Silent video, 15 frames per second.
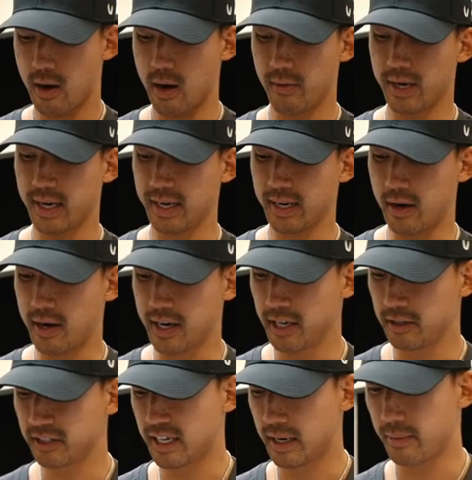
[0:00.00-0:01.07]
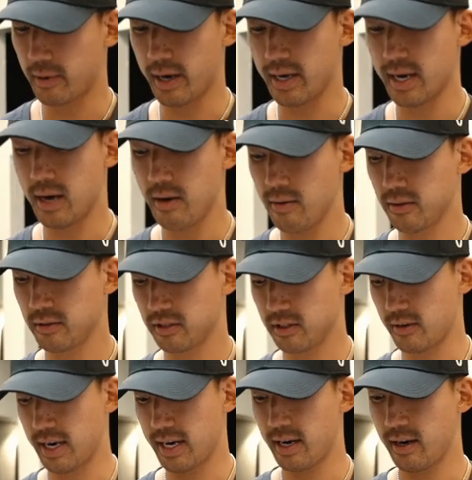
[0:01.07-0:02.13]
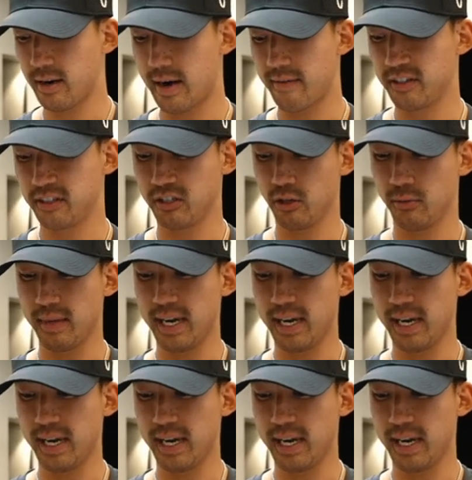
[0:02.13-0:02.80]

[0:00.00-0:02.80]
right, we're getting audio set up right now. So right here I have a Zoom